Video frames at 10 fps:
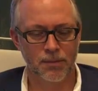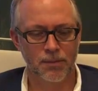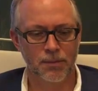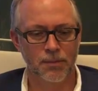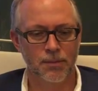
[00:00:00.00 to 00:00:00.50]

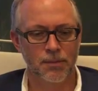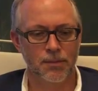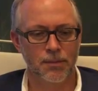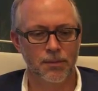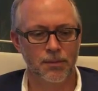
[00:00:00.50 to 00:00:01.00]

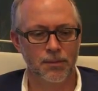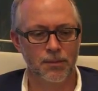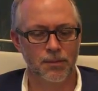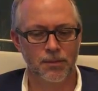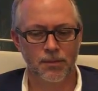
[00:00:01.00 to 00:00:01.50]

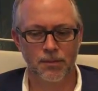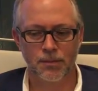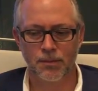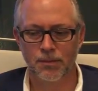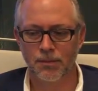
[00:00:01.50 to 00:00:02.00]

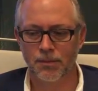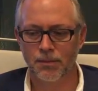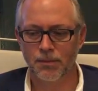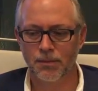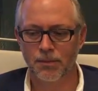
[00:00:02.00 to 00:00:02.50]

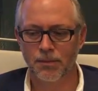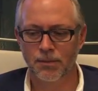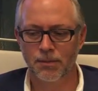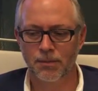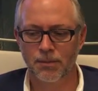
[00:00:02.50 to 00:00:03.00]

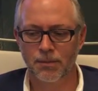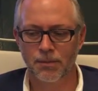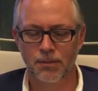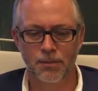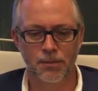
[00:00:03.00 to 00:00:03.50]

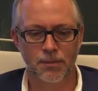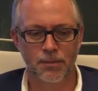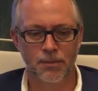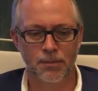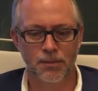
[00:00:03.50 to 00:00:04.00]
(no one is talking)